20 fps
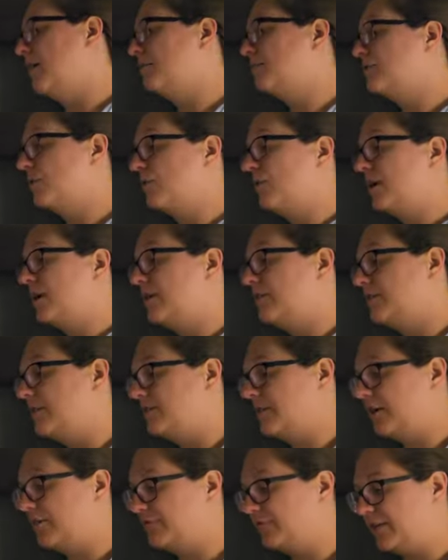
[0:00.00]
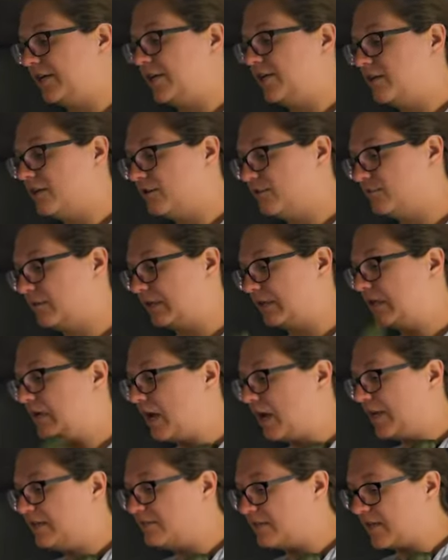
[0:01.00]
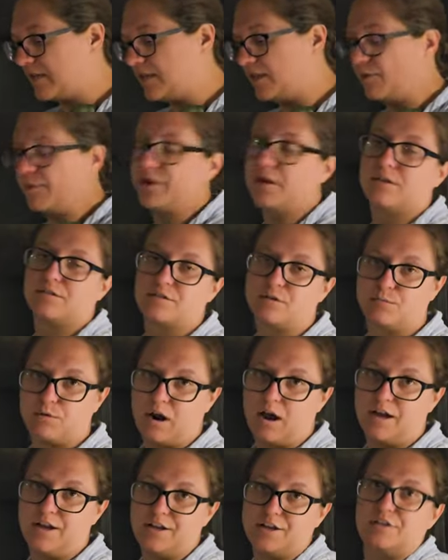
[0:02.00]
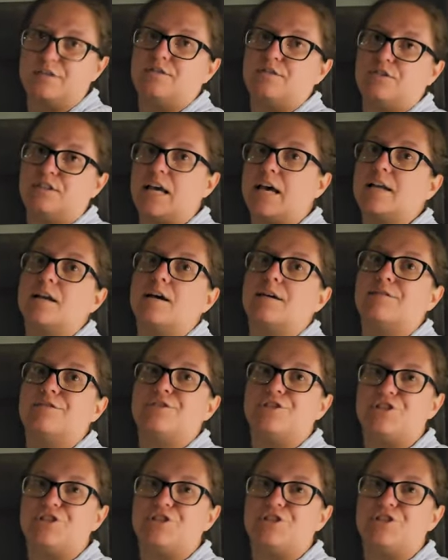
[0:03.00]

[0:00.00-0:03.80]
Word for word: So it definitely is really nice. And then we also brought a set of